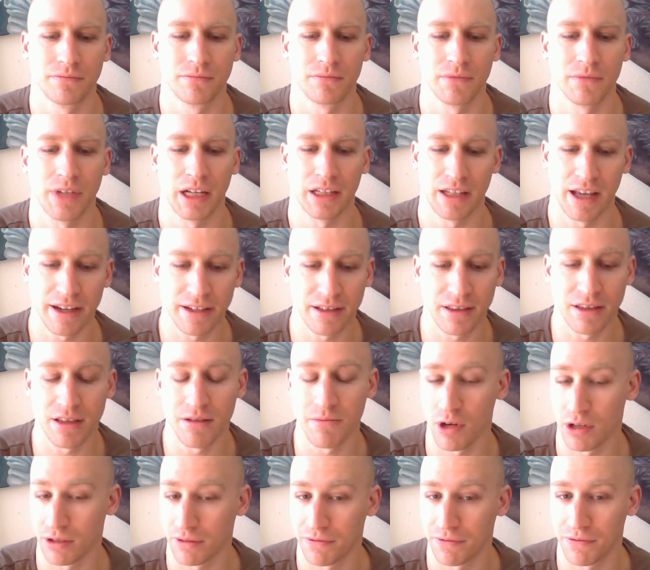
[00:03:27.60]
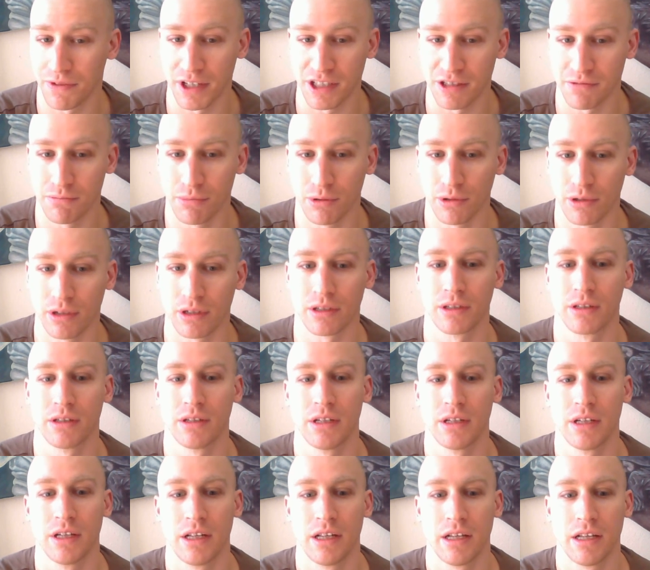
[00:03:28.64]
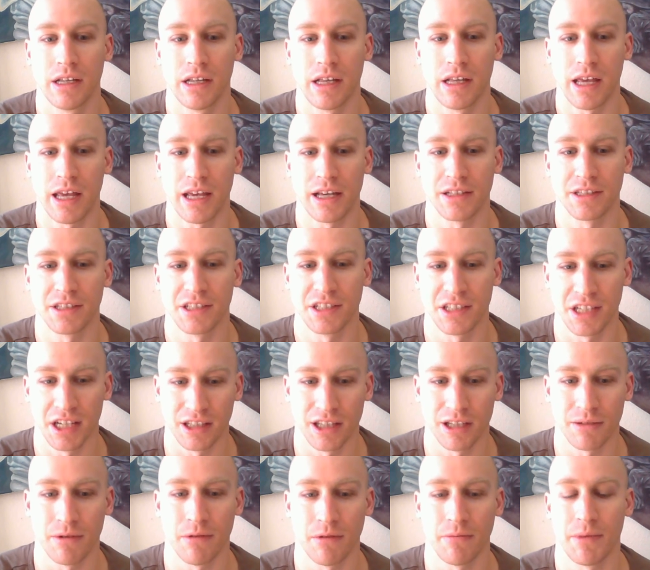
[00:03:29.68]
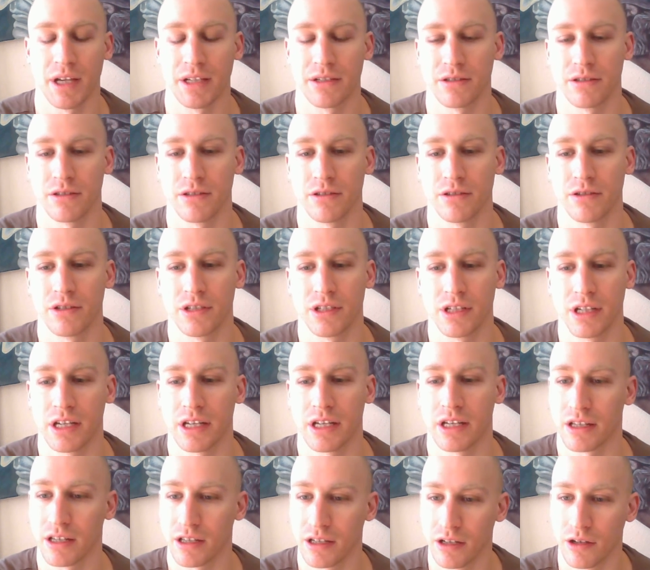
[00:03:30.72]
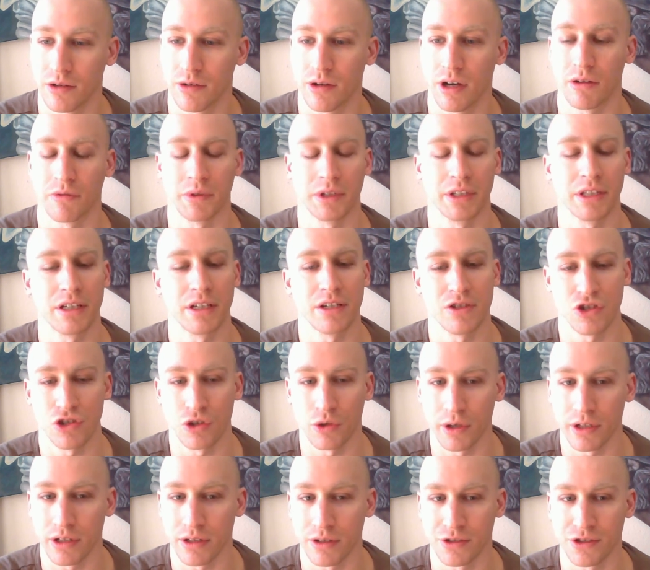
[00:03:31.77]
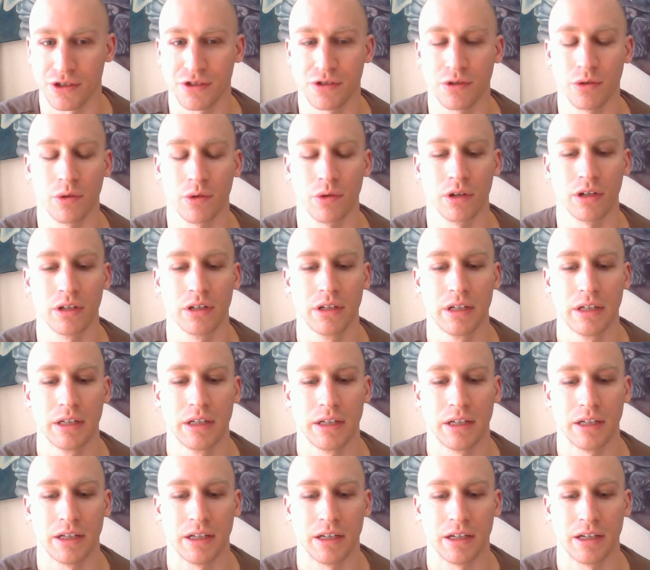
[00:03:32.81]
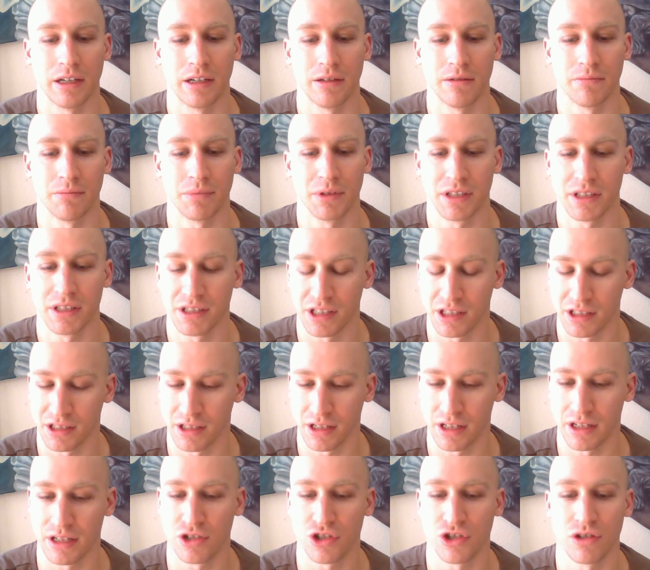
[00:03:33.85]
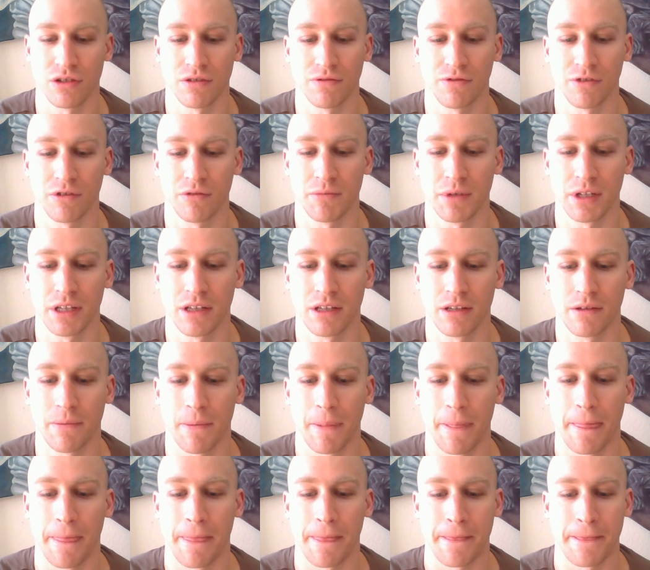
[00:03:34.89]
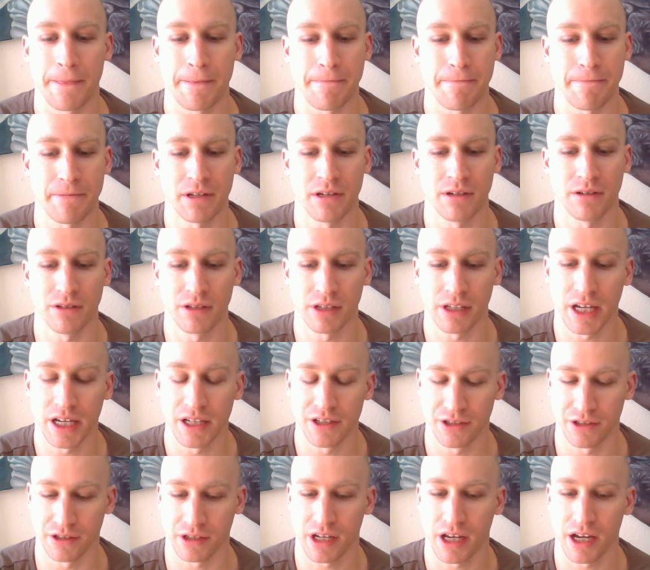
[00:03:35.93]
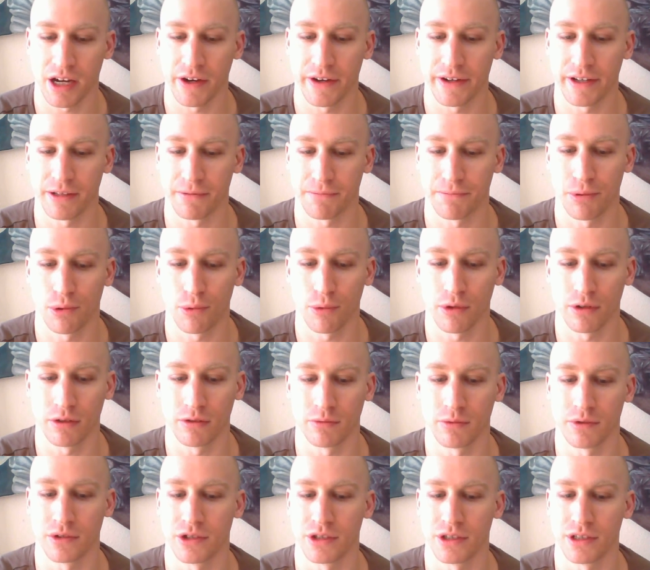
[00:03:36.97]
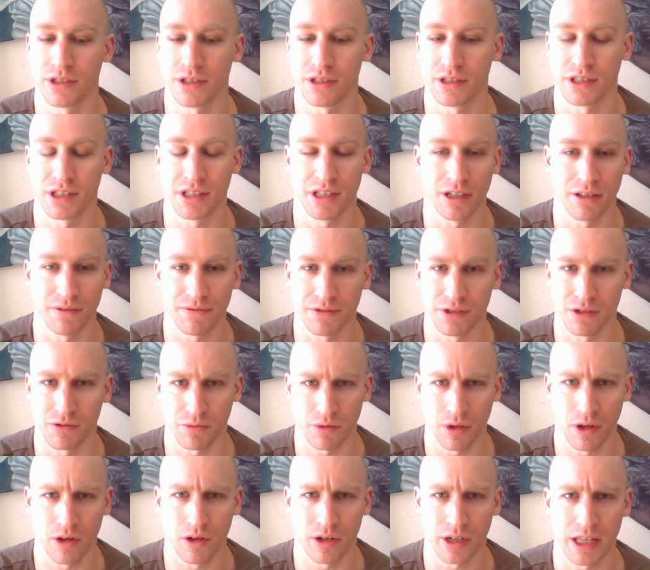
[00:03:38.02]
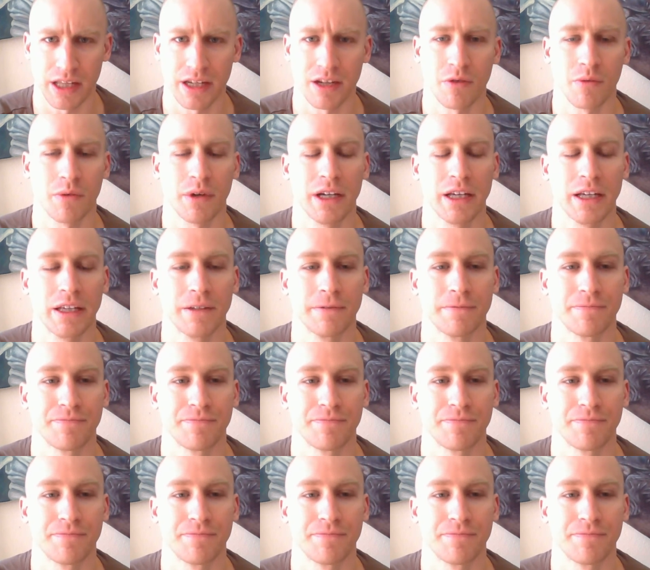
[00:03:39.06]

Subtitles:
liked them on Facebook and sent them a message saying, I really enjoy your store, but this is an issue for me. You guys are carrying porn, which in itself is wrong anyway.